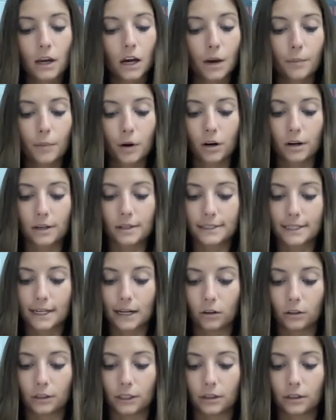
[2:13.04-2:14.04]
Amara
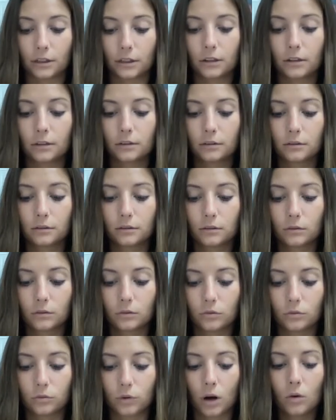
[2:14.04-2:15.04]
scowled at her.
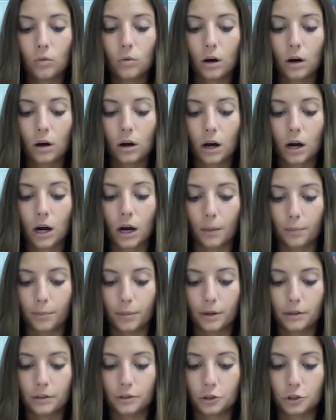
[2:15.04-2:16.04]
Grow up,
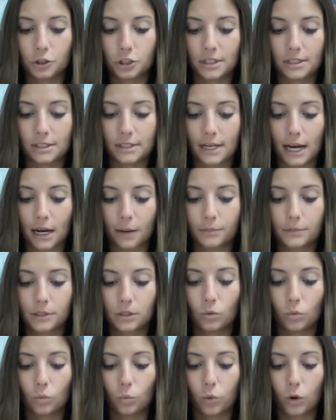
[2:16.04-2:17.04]
she snapped.
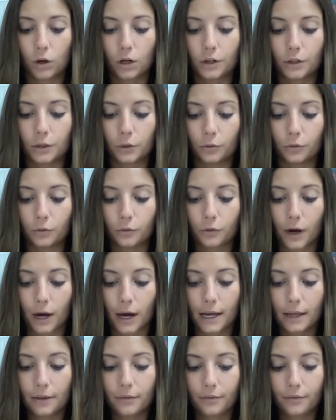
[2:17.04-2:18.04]
What are you,
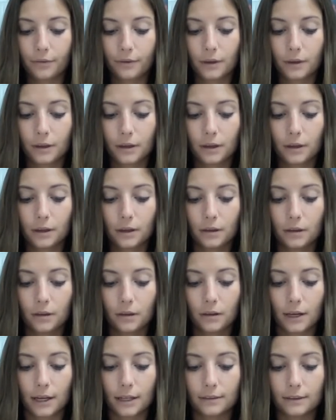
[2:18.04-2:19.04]
5?
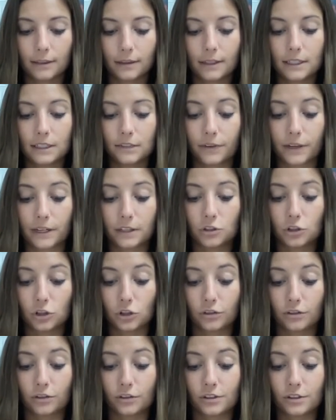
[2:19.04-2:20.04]
And Lily's face
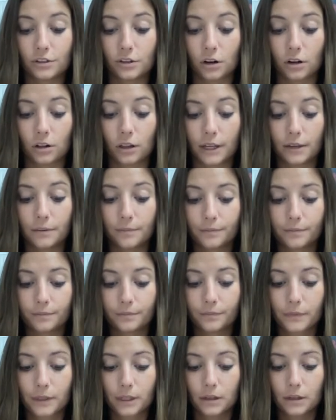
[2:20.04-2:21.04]
turned scarlet.
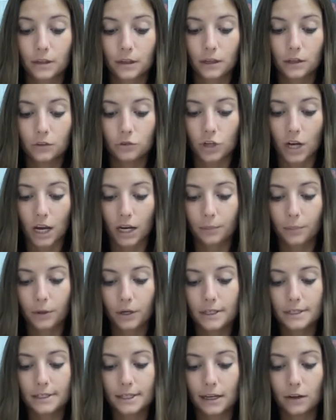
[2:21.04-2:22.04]
Jack
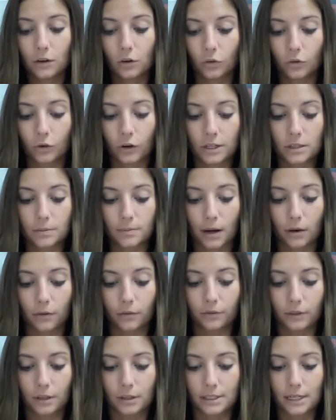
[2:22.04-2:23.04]
put his hand over his
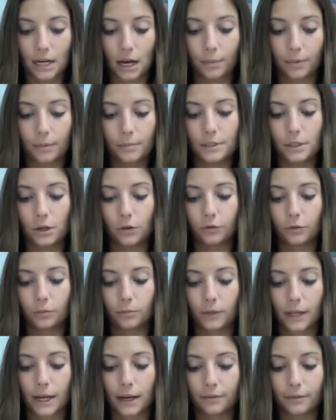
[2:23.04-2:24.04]
mouth to stop himself
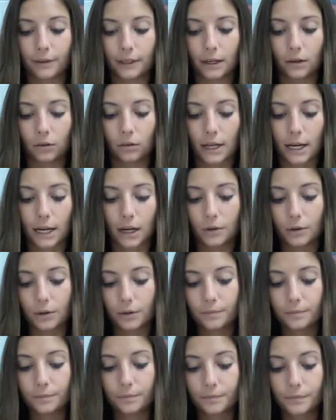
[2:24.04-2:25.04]
from laughing out loud.
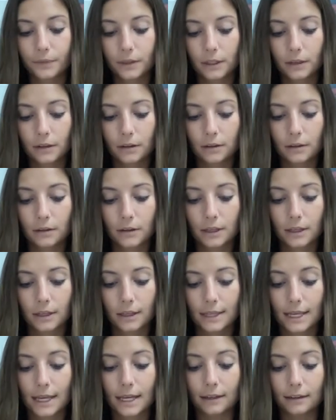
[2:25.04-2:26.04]

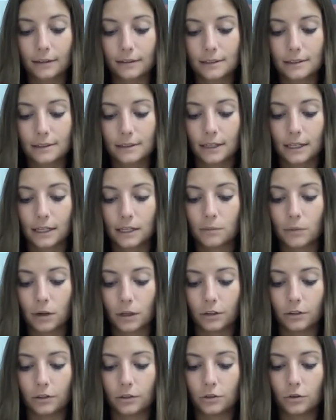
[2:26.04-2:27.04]
Thanks, he
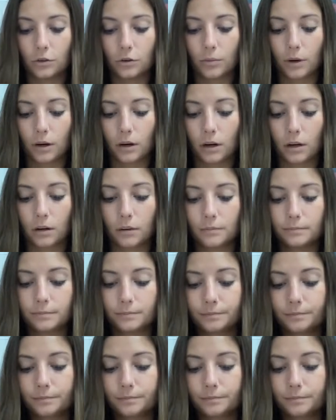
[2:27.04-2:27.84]
muttered to Amara.